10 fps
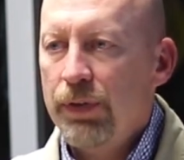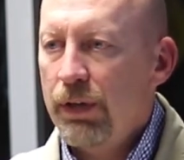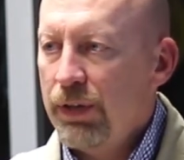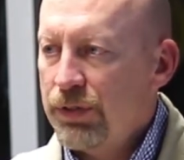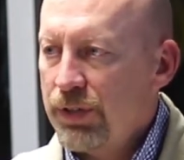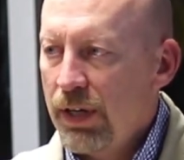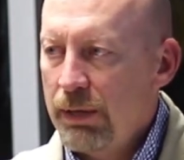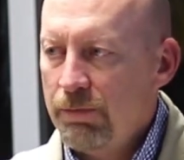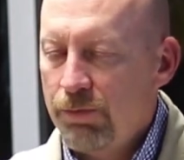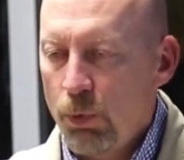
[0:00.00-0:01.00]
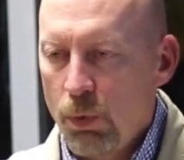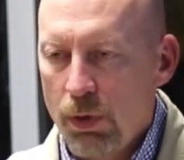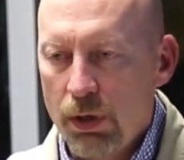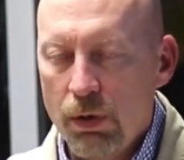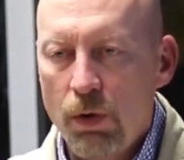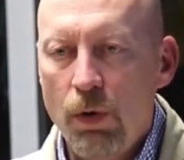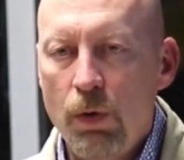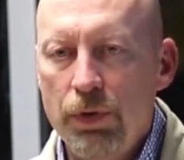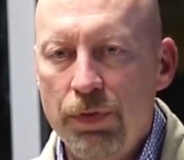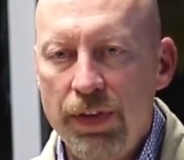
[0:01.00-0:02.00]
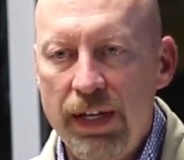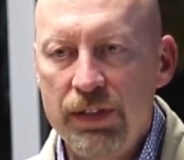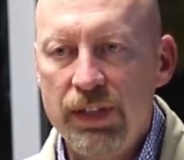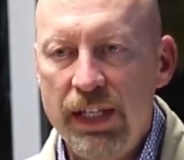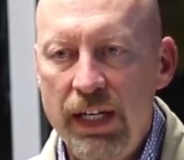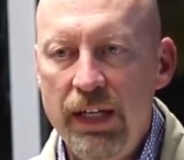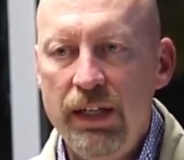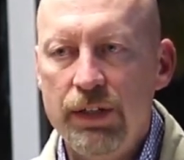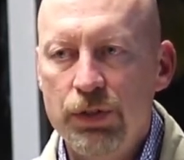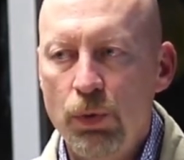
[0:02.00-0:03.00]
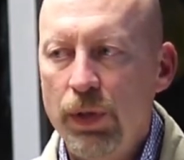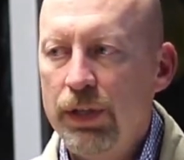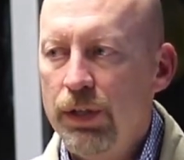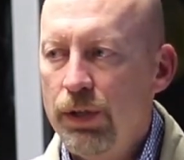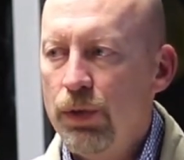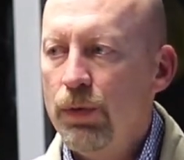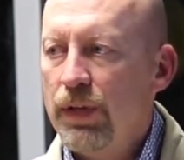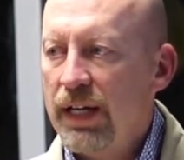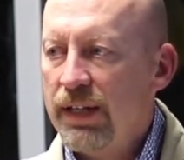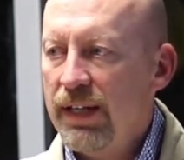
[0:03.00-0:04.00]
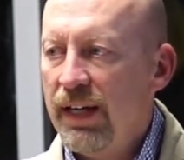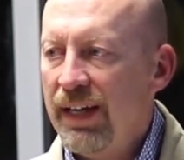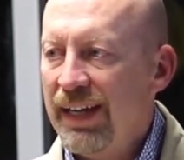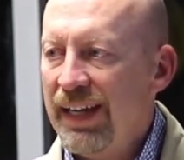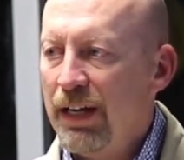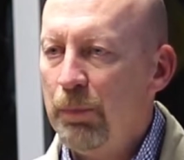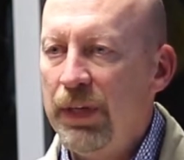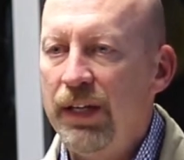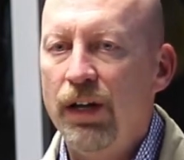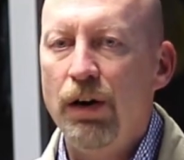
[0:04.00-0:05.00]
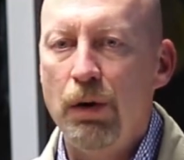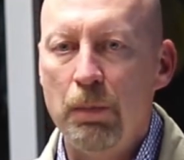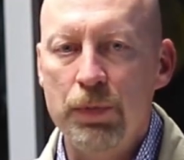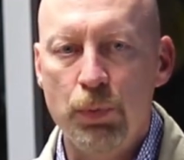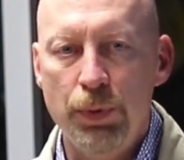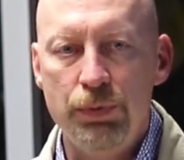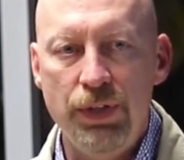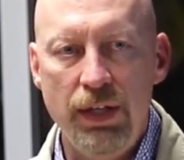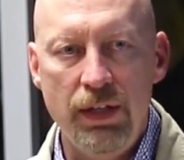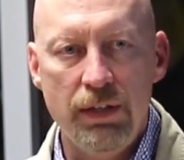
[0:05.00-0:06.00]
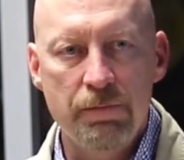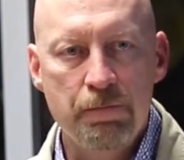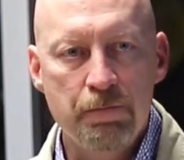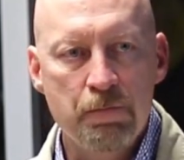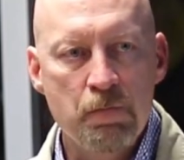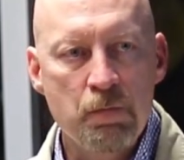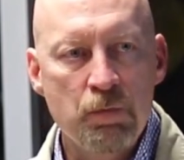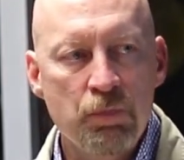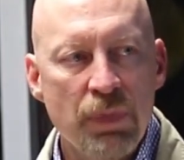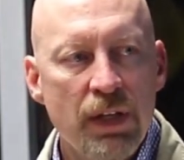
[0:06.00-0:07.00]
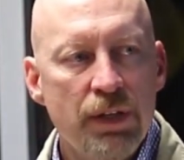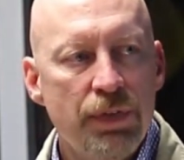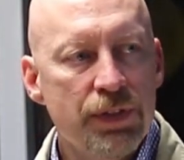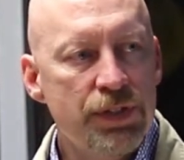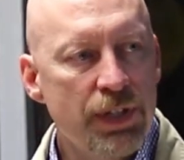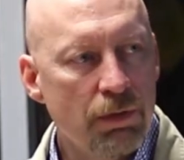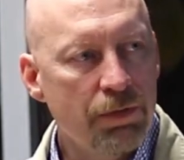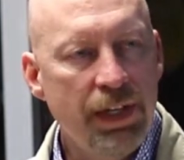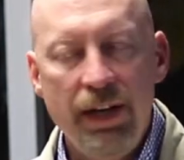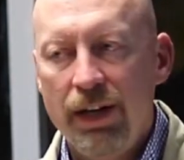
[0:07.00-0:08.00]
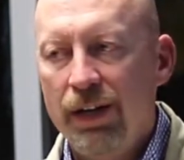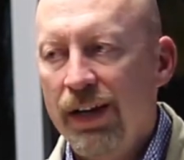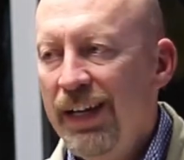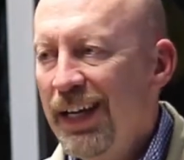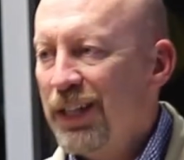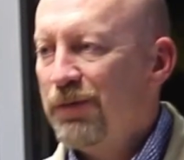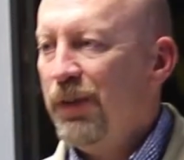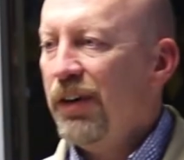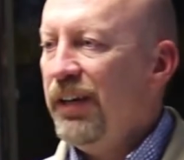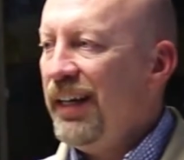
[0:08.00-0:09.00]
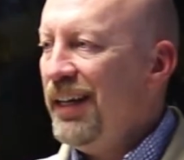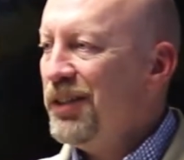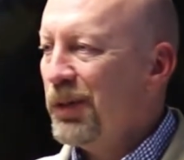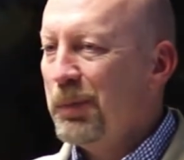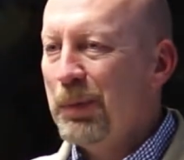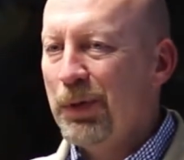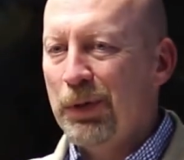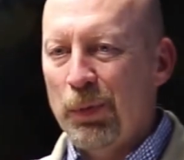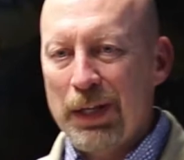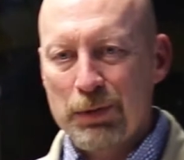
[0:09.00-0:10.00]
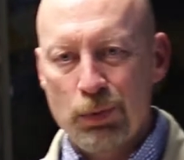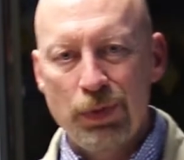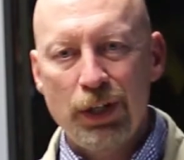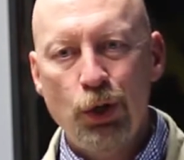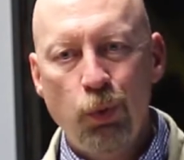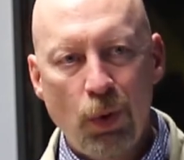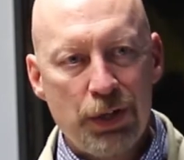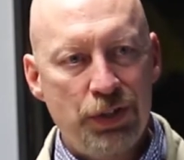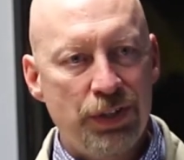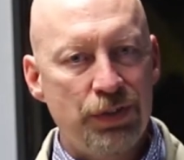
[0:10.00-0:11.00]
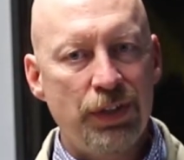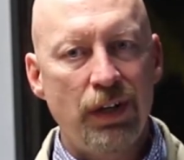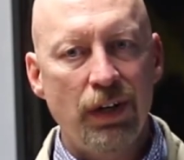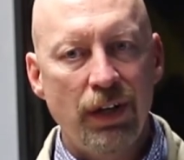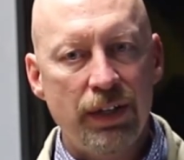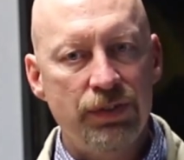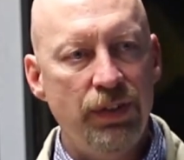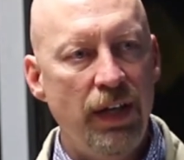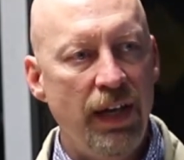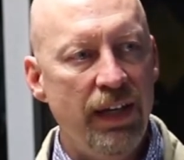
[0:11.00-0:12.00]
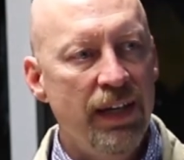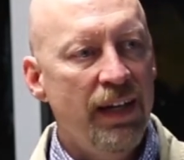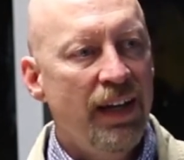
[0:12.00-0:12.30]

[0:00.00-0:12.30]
There is time for all the things that He is going to do that day, and it becomes routine. The self-care, it's very easy. Remember, that was one of the questions in our list today.